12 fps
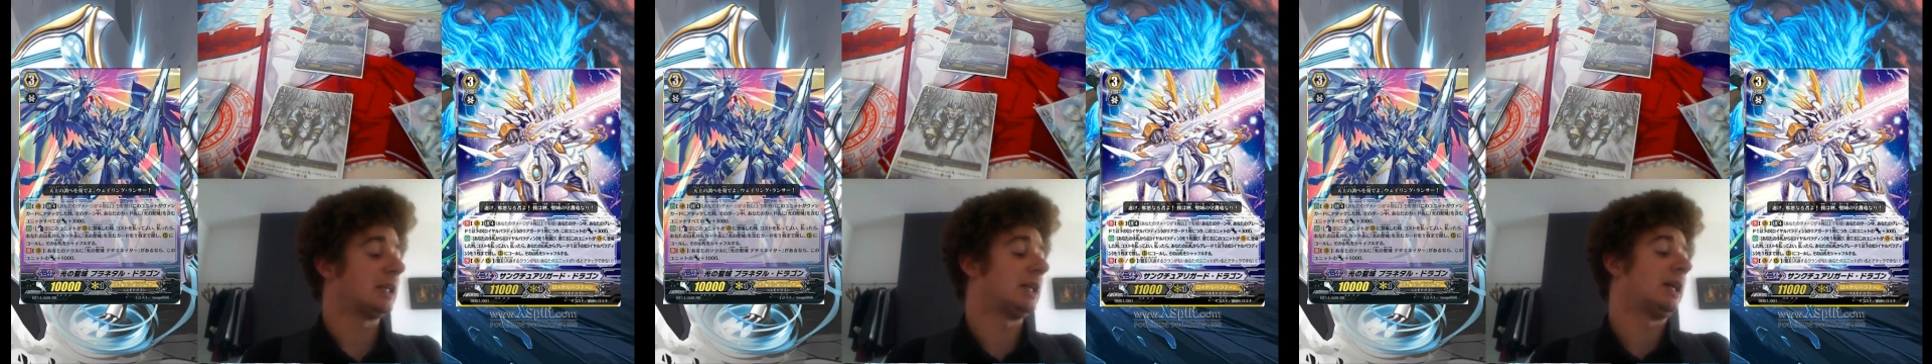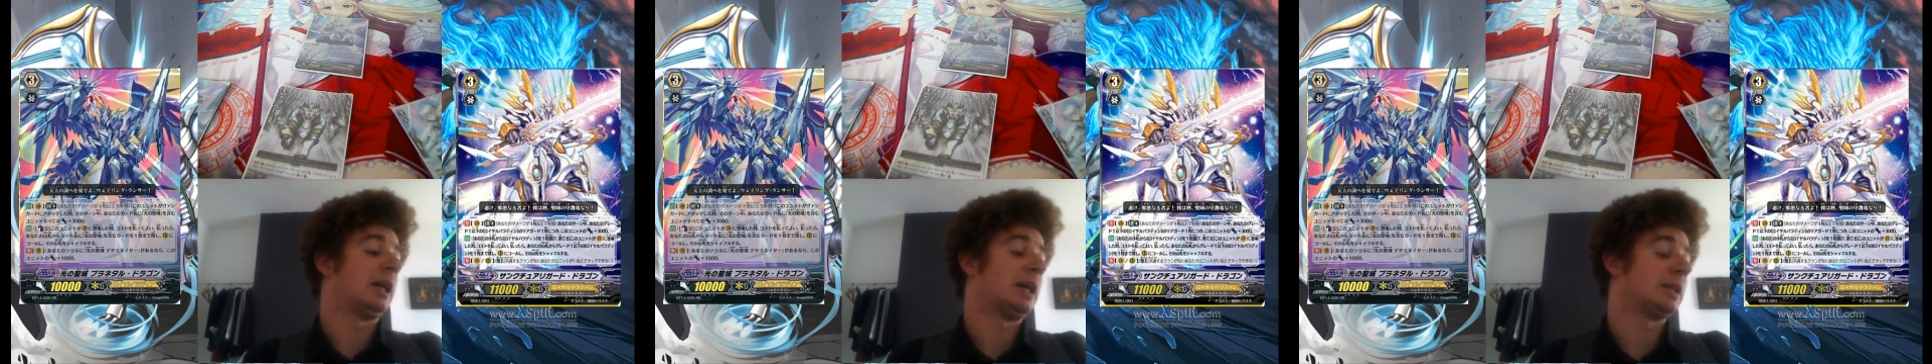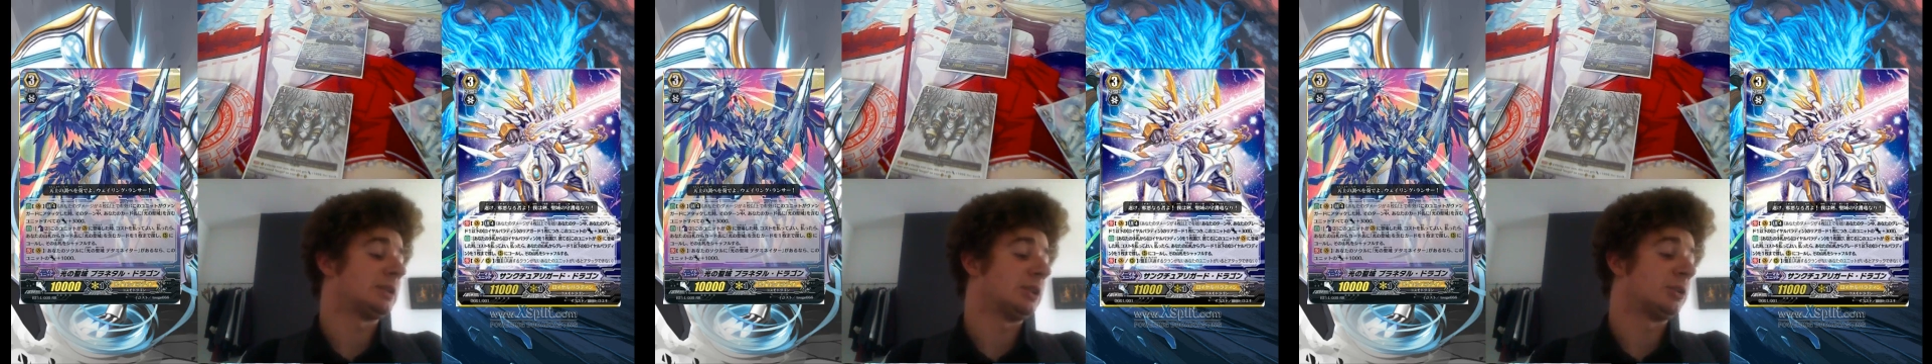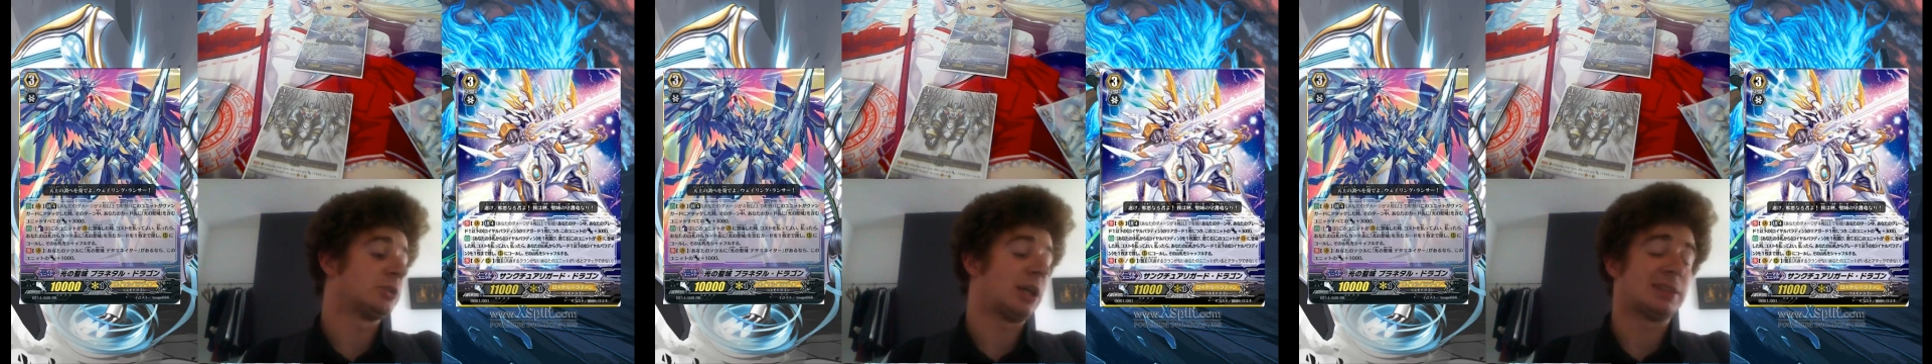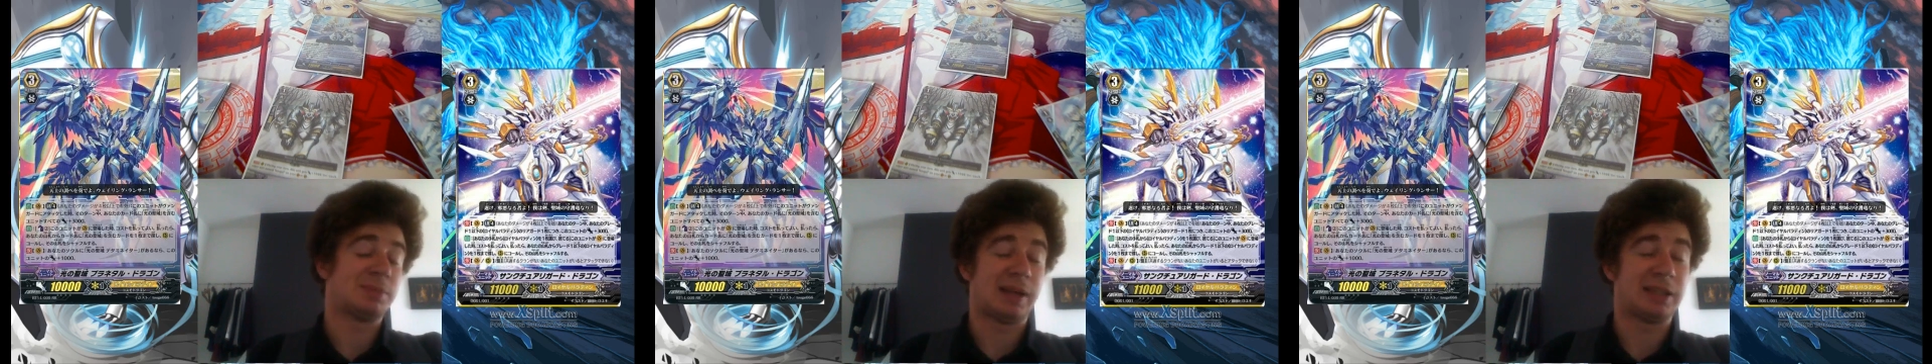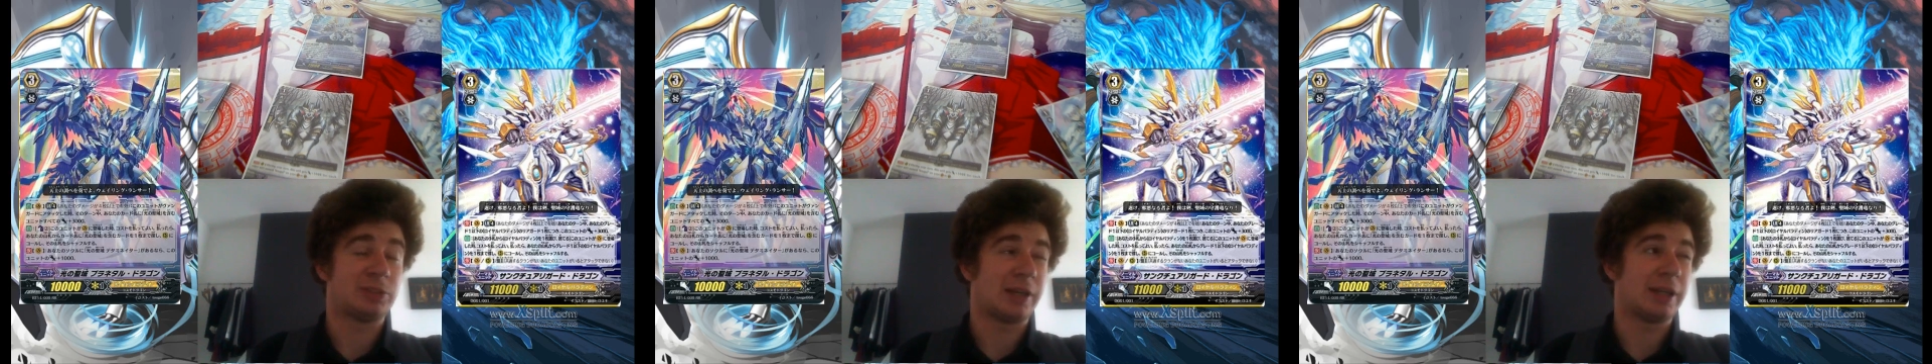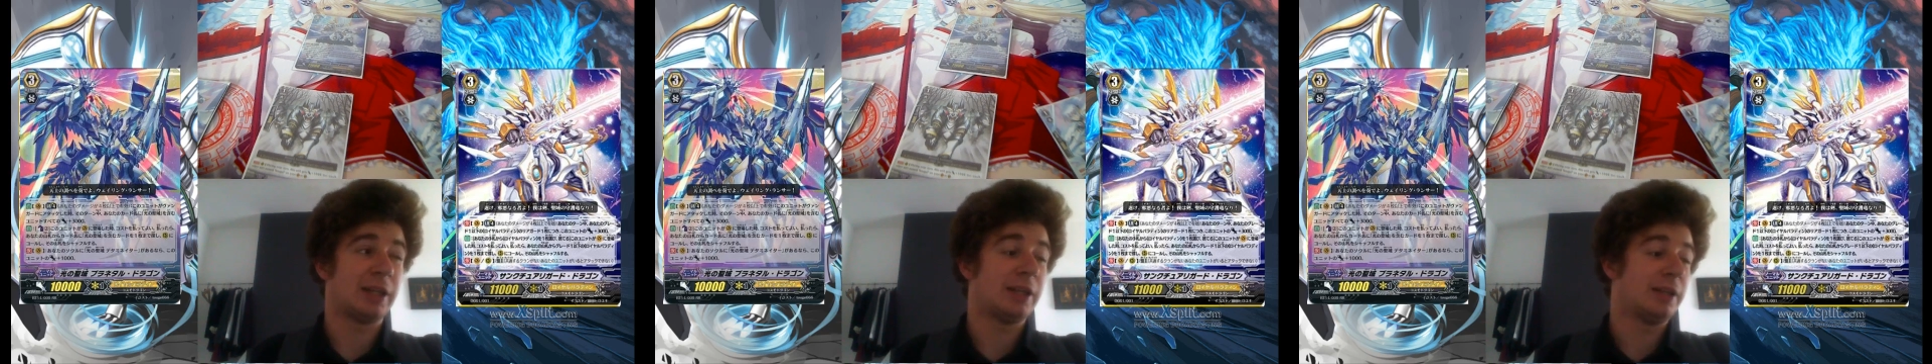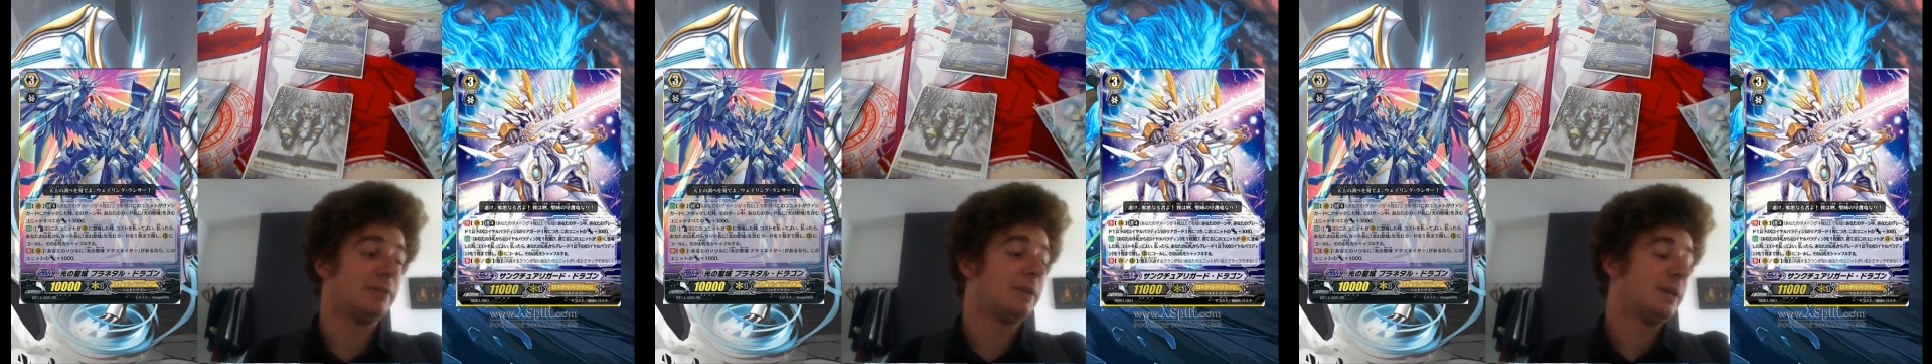and it also has a Pendragon in it.